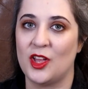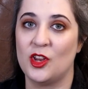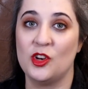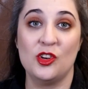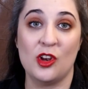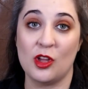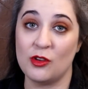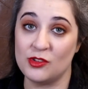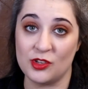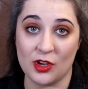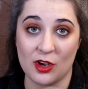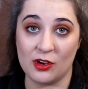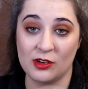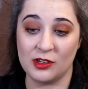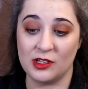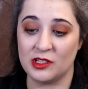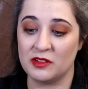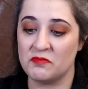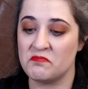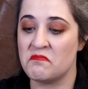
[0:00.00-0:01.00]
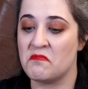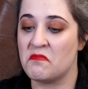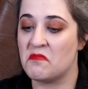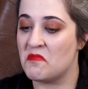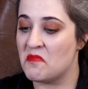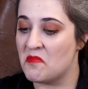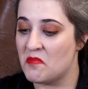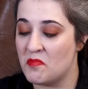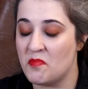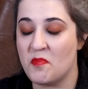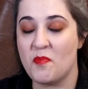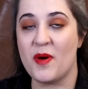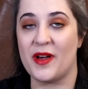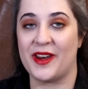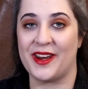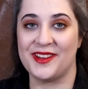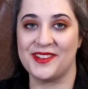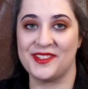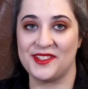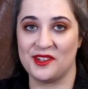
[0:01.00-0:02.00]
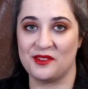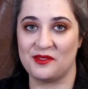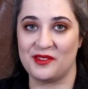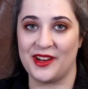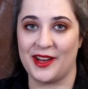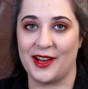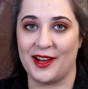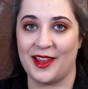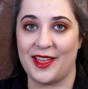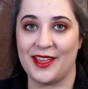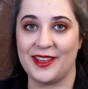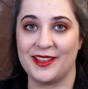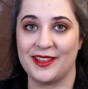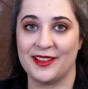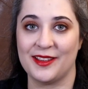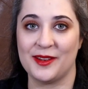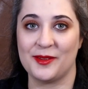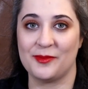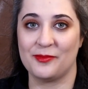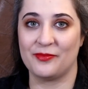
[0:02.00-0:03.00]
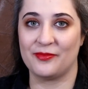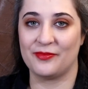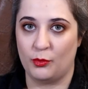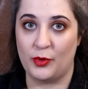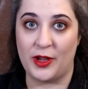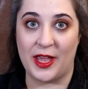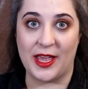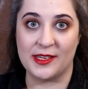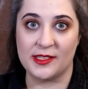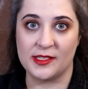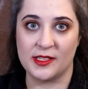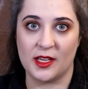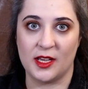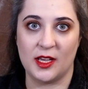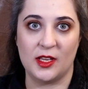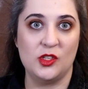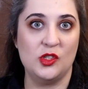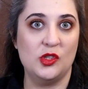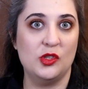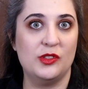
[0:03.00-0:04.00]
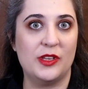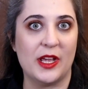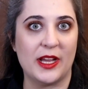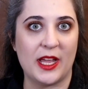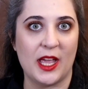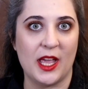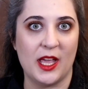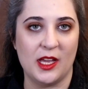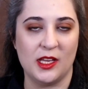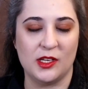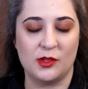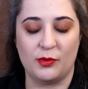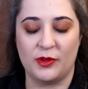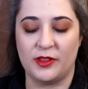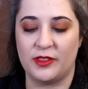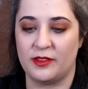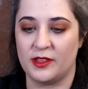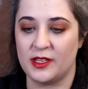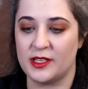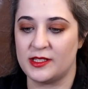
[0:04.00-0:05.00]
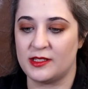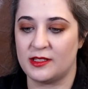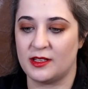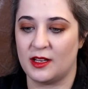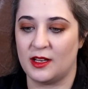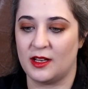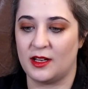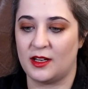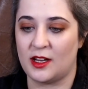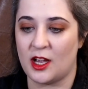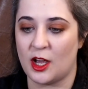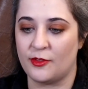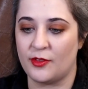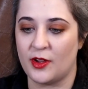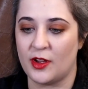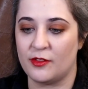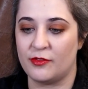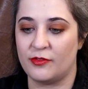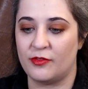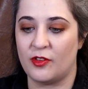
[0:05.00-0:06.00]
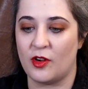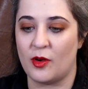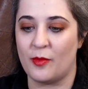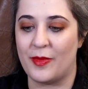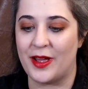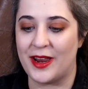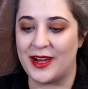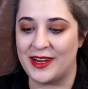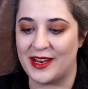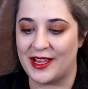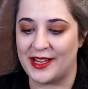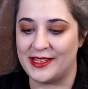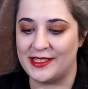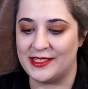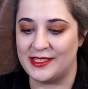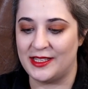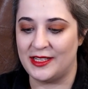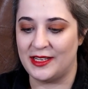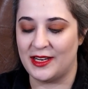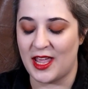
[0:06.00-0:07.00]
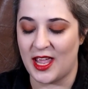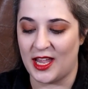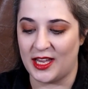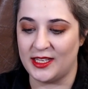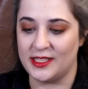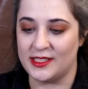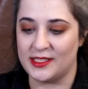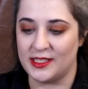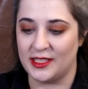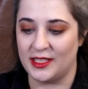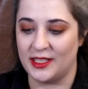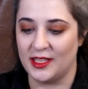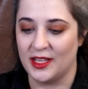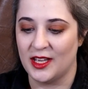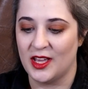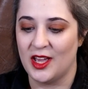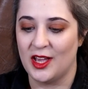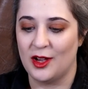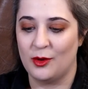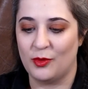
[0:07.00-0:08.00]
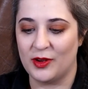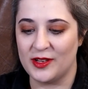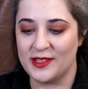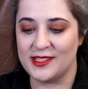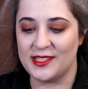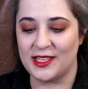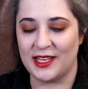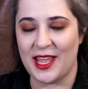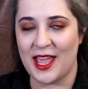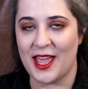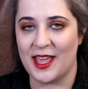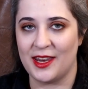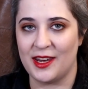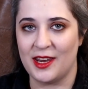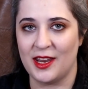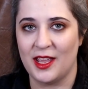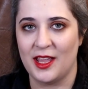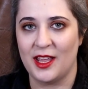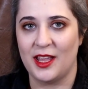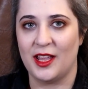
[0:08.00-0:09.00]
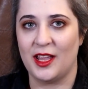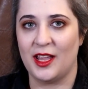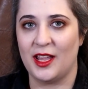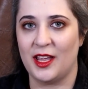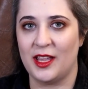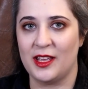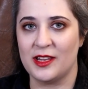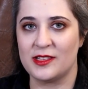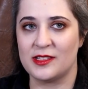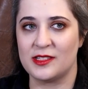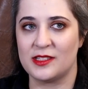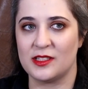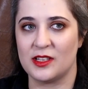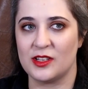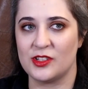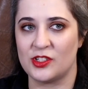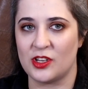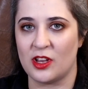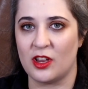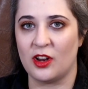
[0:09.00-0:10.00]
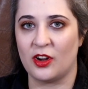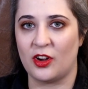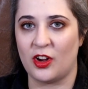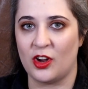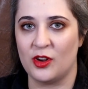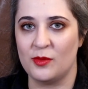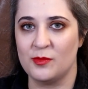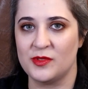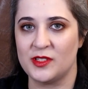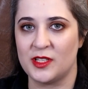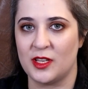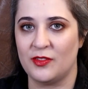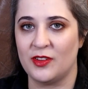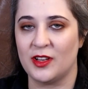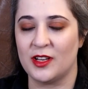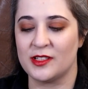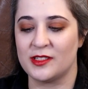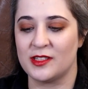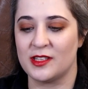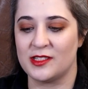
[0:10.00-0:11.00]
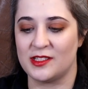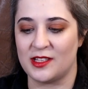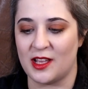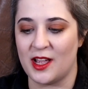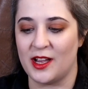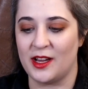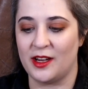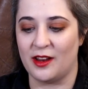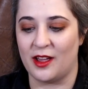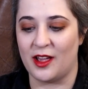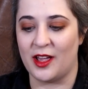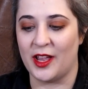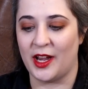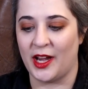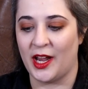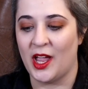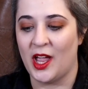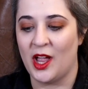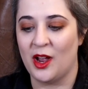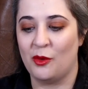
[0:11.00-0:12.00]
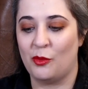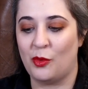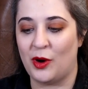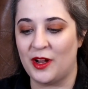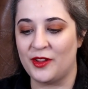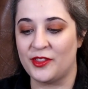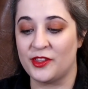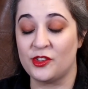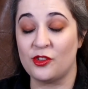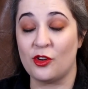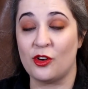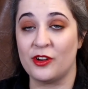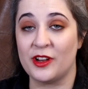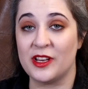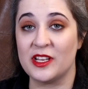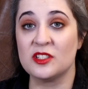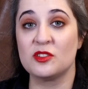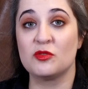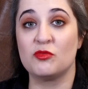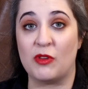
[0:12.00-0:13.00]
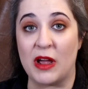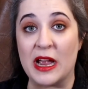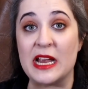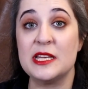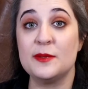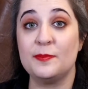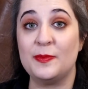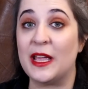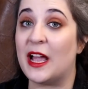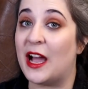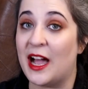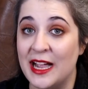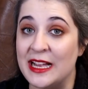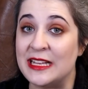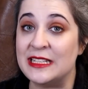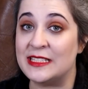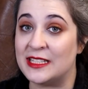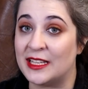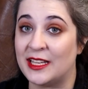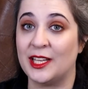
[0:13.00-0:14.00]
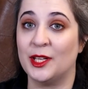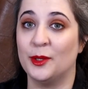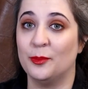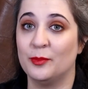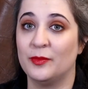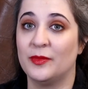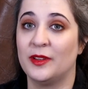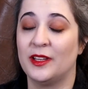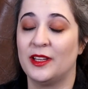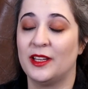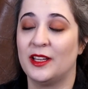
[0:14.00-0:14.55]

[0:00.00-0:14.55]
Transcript: No dog, but I still really like it. We enter a new decade with this cover from 1980. Once again, it's Sherlock Holmes giving us the side eye while the dog is right behind him.